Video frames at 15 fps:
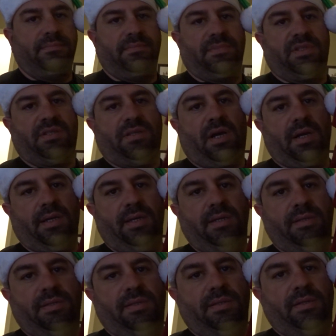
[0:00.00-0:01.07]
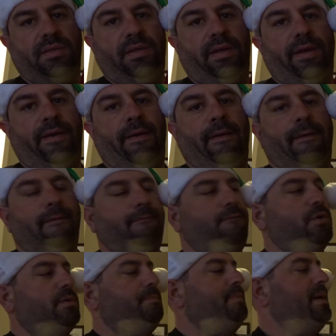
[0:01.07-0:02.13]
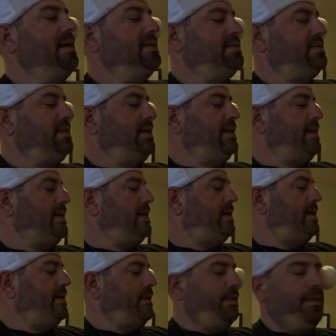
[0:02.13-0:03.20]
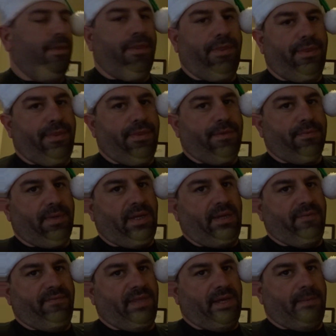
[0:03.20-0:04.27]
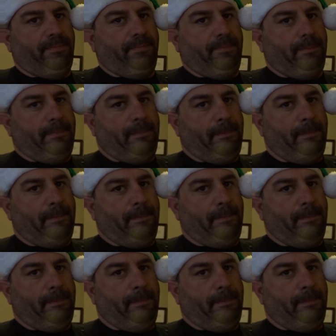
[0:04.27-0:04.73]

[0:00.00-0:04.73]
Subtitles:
stockings for pets, and I got three of them.